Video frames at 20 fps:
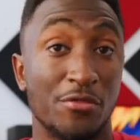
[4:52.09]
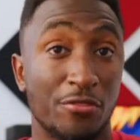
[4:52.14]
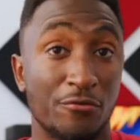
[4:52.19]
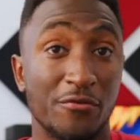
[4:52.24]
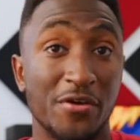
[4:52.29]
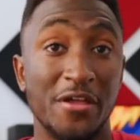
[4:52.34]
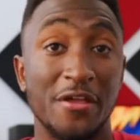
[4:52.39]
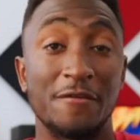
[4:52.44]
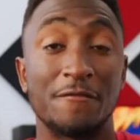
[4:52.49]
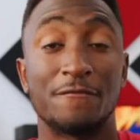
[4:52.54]

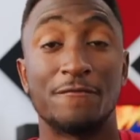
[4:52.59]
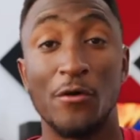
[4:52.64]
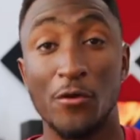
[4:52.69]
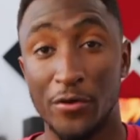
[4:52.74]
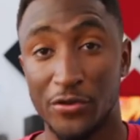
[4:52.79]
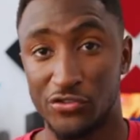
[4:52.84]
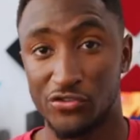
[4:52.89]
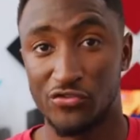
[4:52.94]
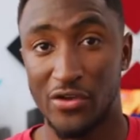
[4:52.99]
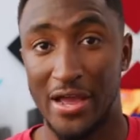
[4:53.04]
three,
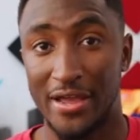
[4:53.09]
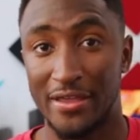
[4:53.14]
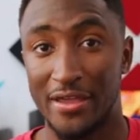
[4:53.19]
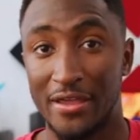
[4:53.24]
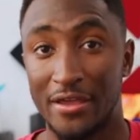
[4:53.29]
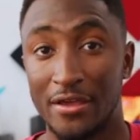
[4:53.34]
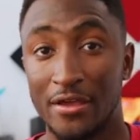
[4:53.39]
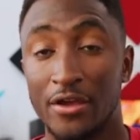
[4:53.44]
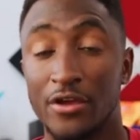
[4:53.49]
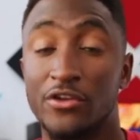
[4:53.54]
focus
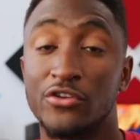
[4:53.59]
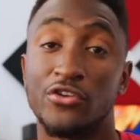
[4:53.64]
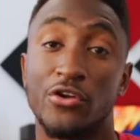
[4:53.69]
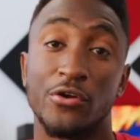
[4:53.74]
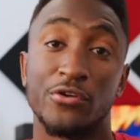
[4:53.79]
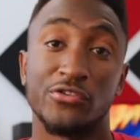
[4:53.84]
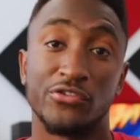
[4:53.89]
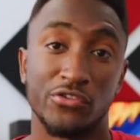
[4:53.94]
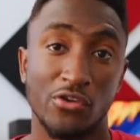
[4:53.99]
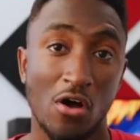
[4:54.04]
tracking
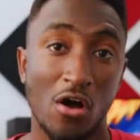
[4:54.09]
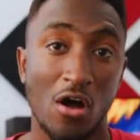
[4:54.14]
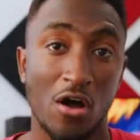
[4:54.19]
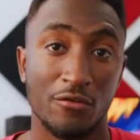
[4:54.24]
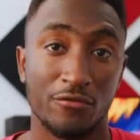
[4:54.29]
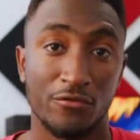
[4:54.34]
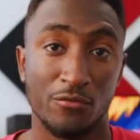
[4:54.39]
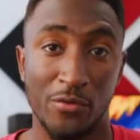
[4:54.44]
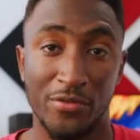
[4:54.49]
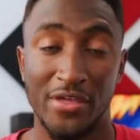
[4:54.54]
turns
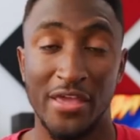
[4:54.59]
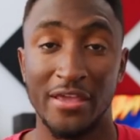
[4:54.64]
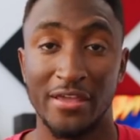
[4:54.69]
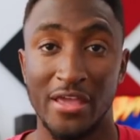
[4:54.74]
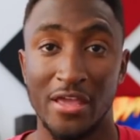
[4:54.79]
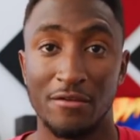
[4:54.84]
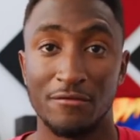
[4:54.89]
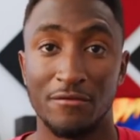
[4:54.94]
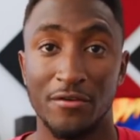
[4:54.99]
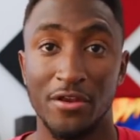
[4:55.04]
off with
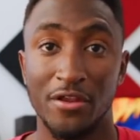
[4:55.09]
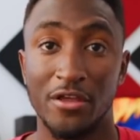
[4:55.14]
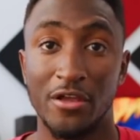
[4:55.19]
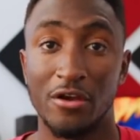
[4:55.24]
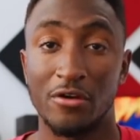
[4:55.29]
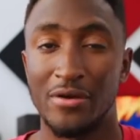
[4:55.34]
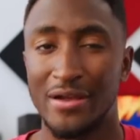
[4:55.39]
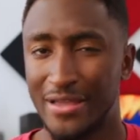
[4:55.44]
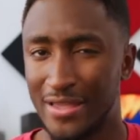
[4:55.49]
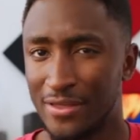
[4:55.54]
8K
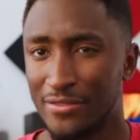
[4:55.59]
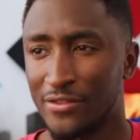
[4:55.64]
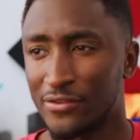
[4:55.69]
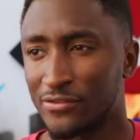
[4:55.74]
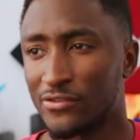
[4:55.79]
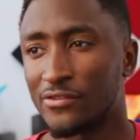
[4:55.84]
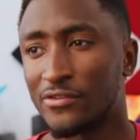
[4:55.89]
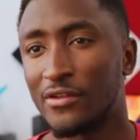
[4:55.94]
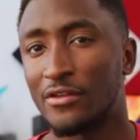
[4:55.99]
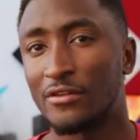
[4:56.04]
video. Again,
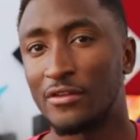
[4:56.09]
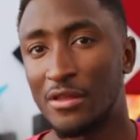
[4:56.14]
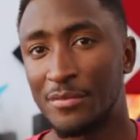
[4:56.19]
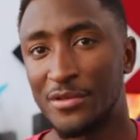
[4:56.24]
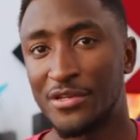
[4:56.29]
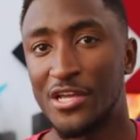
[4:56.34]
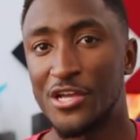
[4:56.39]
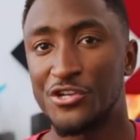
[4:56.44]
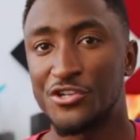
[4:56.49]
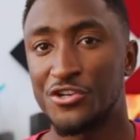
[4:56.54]
this is a
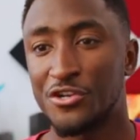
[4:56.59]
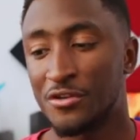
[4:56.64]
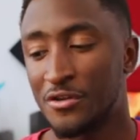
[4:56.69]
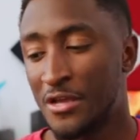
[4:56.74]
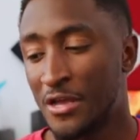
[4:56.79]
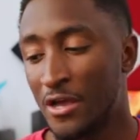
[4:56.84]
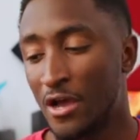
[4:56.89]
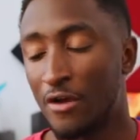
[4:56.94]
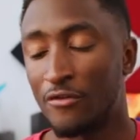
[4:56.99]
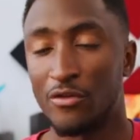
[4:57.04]
limitation
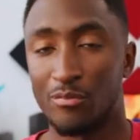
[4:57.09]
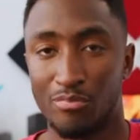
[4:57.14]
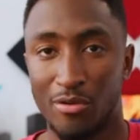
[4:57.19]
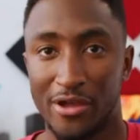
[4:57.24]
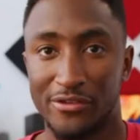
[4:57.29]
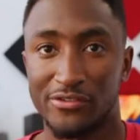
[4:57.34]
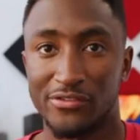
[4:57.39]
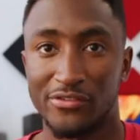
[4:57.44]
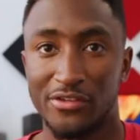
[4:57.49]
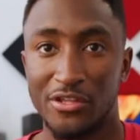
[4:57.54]
of the
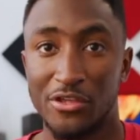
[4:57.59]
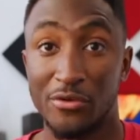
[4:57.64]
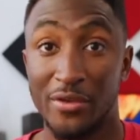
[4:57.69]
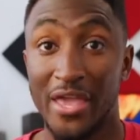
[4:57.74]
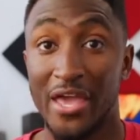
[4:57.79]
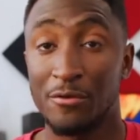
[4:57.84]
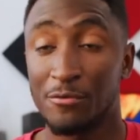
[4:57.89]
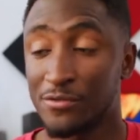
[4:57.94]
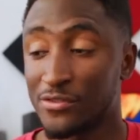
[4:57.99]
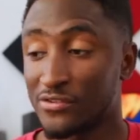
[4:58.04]
processing you
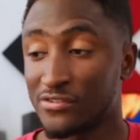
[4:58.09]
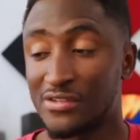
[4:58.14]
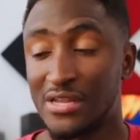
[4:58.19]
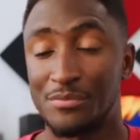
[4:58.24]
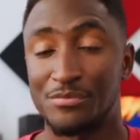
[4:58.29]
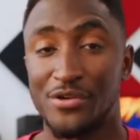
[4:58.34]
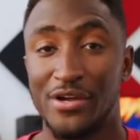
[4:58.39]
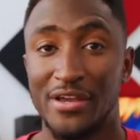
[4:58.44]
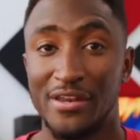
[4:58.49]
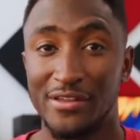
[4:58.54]
get with the
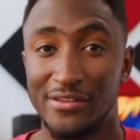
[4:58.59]
Snapdragon